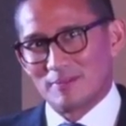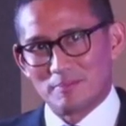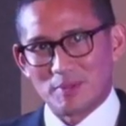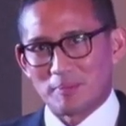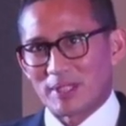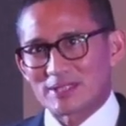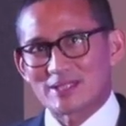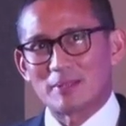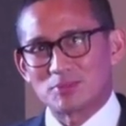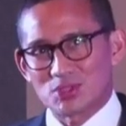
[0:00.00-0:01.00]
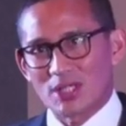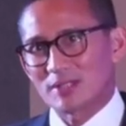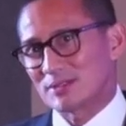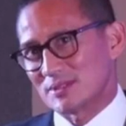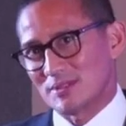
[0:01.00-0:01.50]
Prepare some
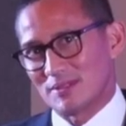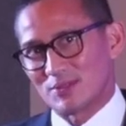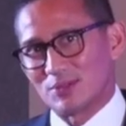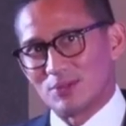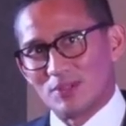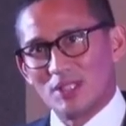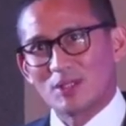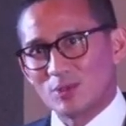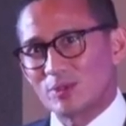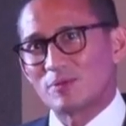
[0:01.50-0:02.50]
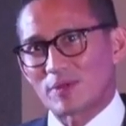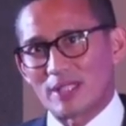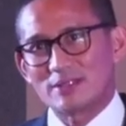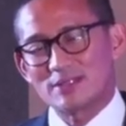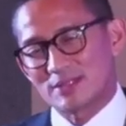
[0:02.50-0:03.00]
chunks to include
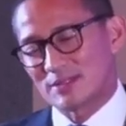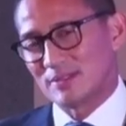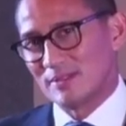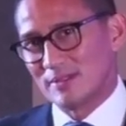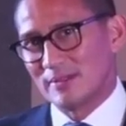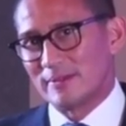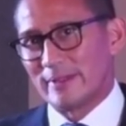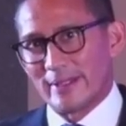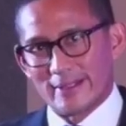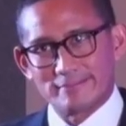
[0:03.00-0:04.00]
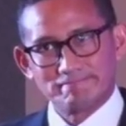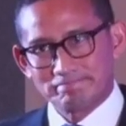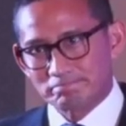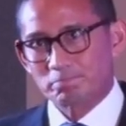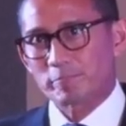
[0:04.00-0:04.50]
friends and
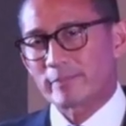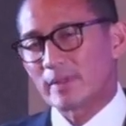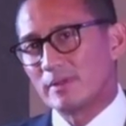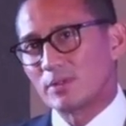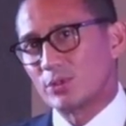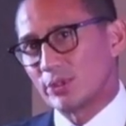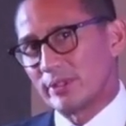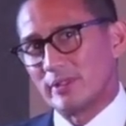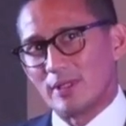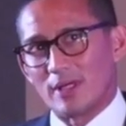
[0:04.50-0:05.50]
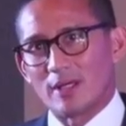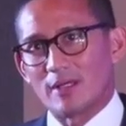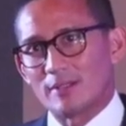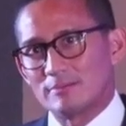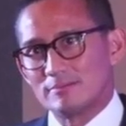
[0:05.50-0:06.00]
good
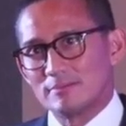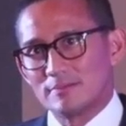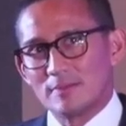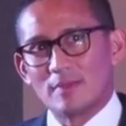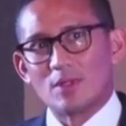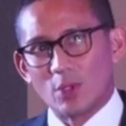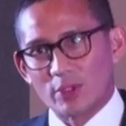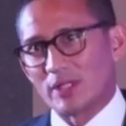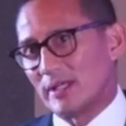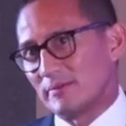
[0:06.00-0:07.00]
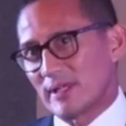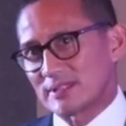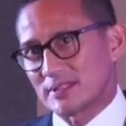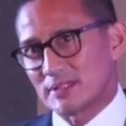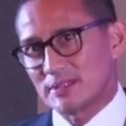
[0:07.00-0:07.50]
uh, local
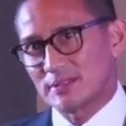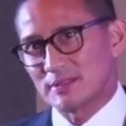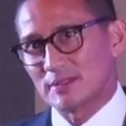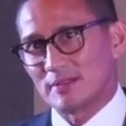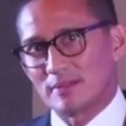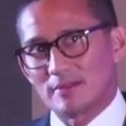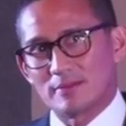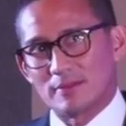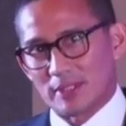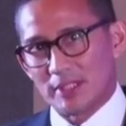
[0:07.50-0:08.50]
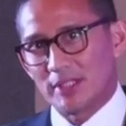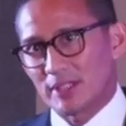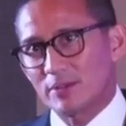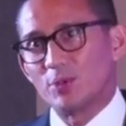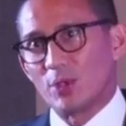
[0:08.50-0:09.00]
investors who are
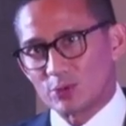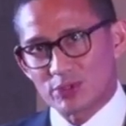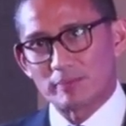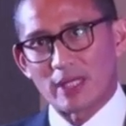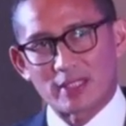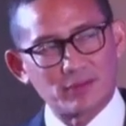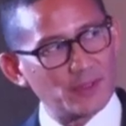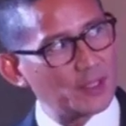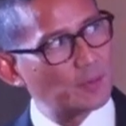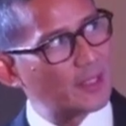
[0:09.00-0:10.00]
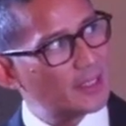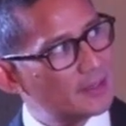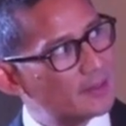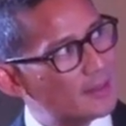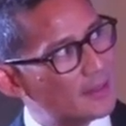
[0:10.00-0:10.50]
here, who knows the market very well.
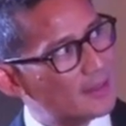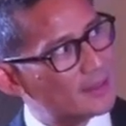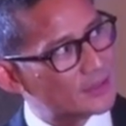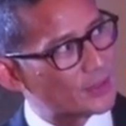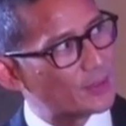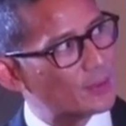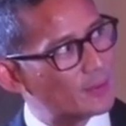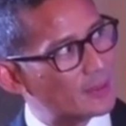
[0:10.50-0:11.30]
So